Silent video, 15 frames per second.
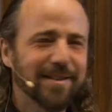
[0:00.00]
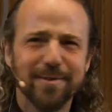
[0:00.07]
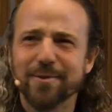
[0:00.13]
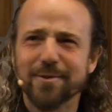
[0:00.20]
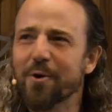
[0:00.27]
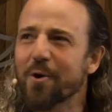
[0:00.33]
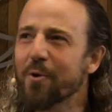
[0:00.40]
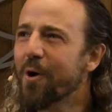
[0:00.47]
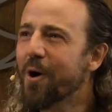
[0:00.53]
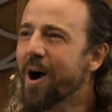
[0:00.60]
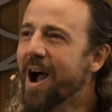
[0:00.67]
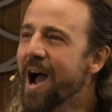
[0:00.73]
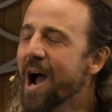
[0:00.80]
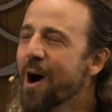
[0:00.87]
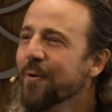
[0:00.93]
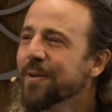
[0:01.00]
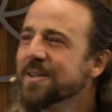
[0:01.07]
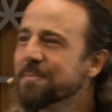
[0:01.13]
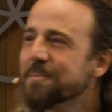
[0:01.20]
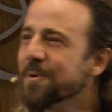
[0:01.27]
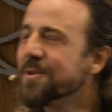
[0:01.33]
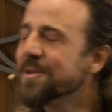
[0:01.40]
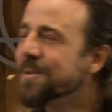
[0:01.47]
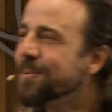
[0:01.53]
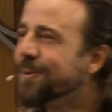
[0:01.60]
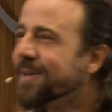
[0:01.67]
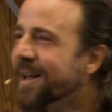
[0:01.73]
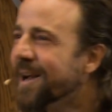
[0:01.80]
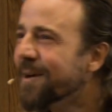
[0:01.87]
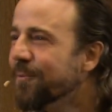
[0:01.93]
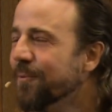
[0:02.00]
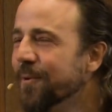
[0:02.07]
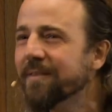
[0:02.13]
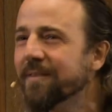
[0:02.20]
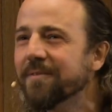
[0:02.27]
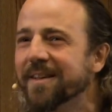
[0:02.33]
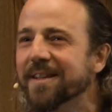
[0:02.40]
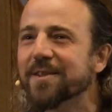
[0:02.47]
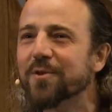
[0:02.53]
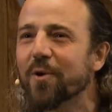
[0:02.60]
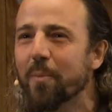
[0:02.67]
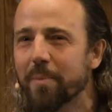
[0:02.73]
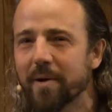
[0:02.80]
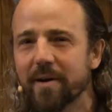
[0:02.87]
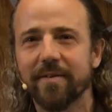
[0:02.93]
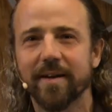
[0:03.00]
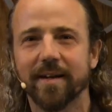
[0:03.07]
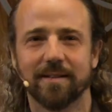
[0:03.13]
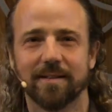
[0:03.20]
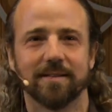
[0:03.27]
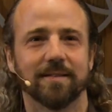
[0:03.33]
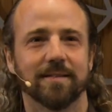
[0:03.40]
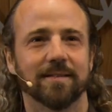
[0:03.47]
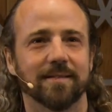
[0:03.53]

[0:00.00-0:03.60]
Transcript: So how is possible that we've been so perfect?